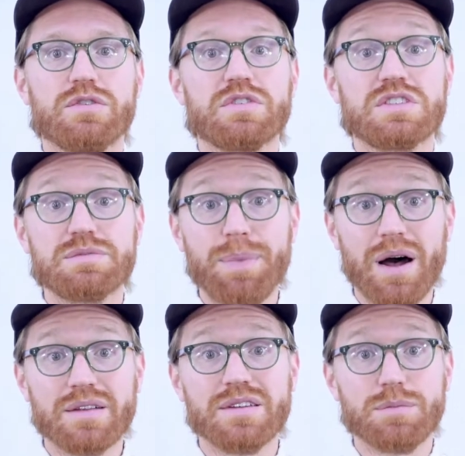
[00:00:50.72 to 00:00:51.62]
service
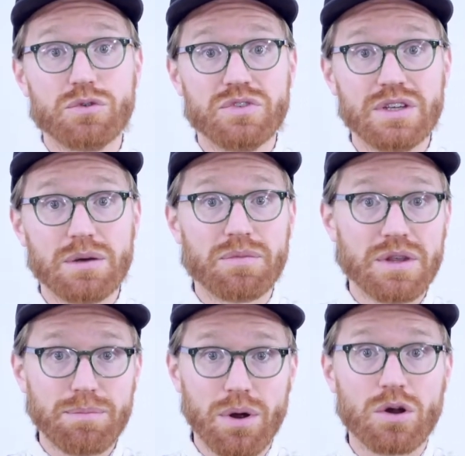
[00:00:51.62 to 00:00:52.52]
spot at a museum,
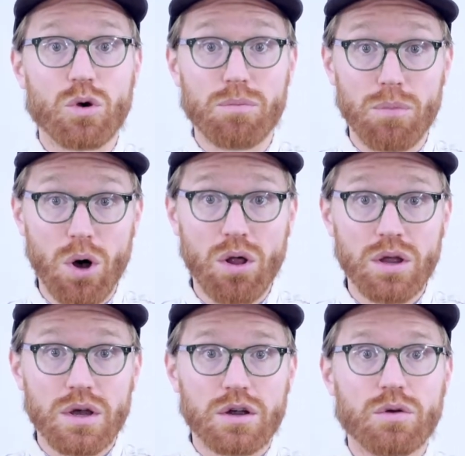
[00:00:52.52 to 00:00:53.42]
theme park, or mall,
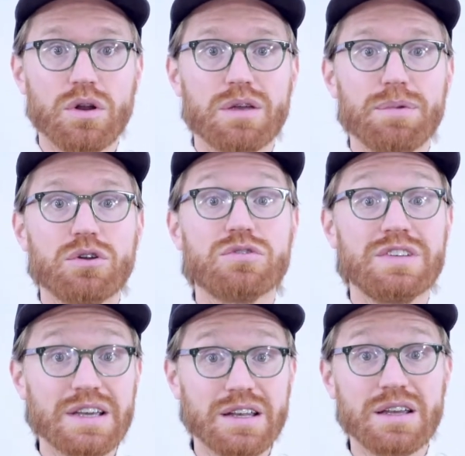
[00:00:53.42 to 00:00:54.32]
KORONA can be your
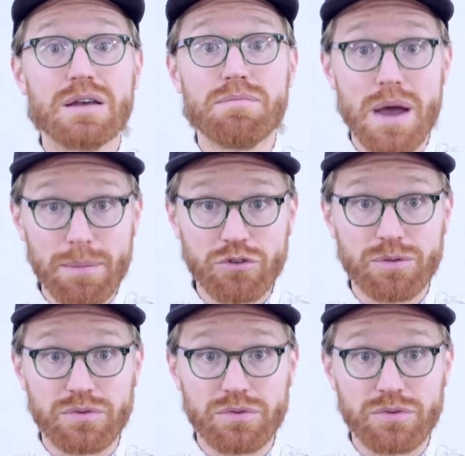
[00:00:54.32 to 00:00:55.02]
ticketing and membership